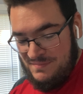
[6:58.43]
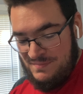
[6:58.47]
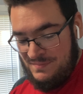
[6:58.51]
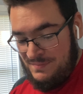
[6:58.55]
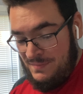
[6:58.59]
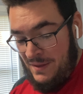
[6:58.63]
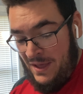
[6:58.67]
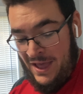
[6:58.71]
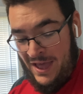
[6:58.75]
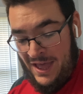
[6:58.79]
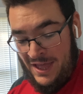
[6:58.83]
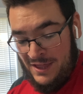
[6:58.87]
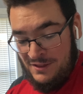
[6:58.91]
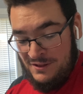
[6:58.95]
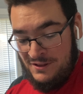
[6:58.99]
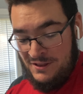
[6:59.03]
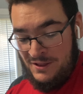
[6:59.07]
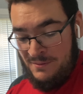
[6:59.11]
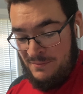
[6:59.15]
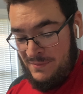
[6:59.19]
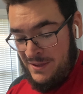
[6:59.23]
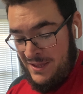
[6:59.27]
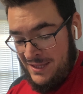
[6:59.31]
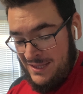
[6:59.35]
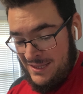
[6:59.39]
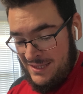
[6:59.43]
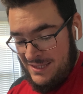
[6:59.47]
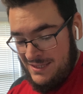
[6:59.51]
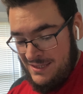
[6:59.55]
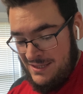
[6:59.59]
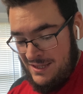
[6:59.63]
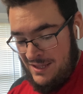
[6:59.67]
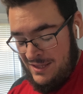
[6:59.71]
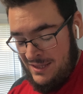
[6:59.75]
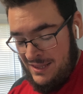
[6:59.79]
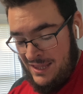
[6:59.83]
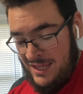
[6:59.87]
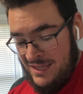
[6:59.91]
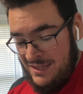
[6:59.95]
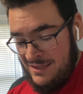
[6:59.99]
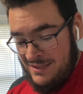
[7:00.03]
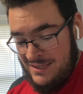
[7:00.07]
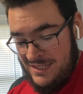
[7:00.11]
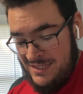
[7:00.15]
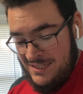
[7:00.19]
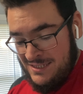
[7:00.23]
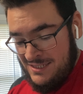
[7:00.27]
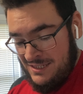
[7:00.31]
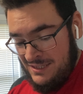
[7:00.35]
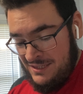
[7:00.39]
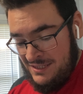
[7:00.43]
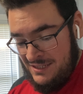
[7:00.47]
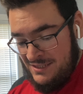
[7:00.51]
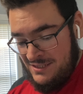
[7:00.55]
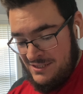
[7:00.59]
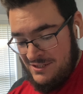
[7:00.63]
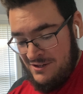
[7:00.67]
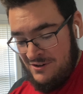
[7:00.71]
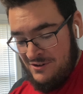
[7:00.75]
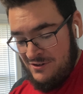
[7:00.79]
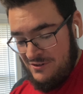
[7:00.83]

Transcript: I don't know, man. A lot of these elites are